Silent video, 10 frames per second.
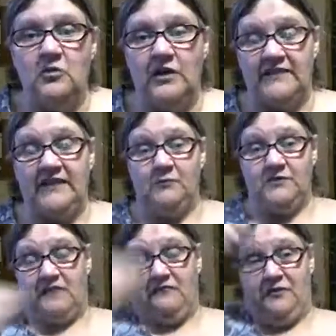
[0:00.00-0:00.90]
I did was
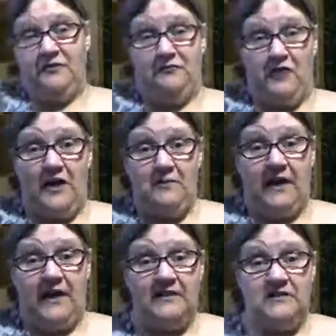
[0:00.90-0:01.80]
I filled the frying
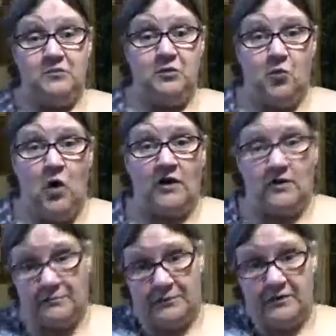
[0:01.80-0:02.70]
pans with water
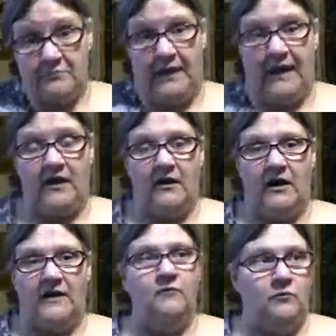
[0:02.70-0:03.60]
and put them back
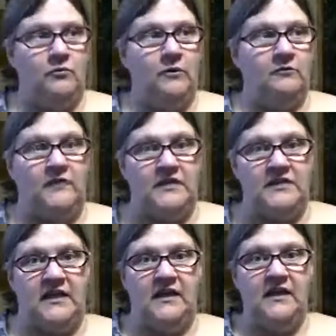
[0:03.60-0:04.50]
on, and we were
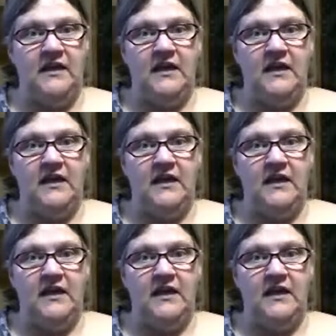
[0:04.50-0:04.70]
visiting.